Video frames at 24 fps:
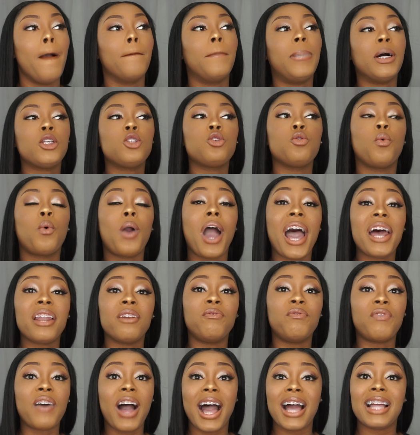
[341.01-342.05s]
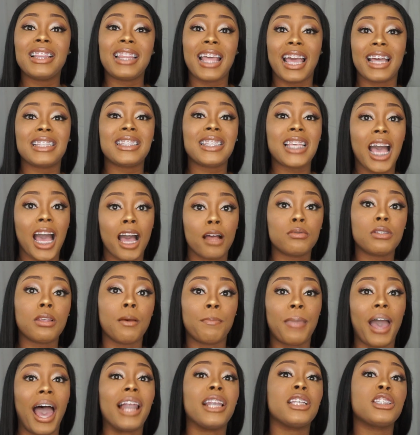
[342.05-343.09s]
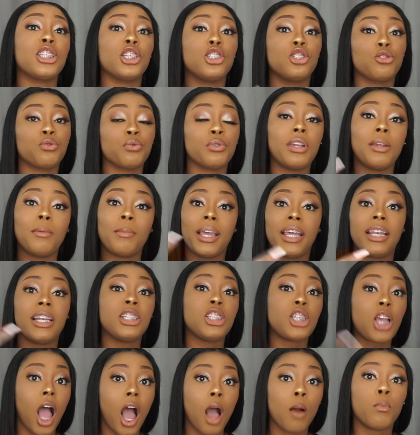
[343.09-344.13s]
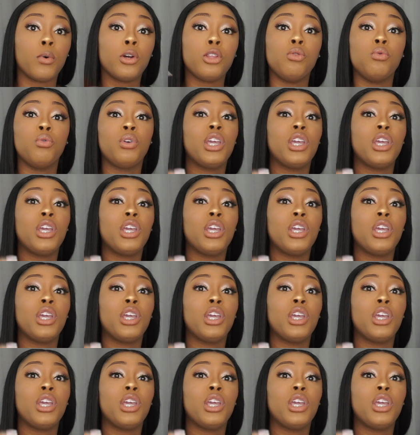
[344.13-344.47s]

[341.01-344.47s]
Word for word: But you gotta find that time to balance a dream and a job when you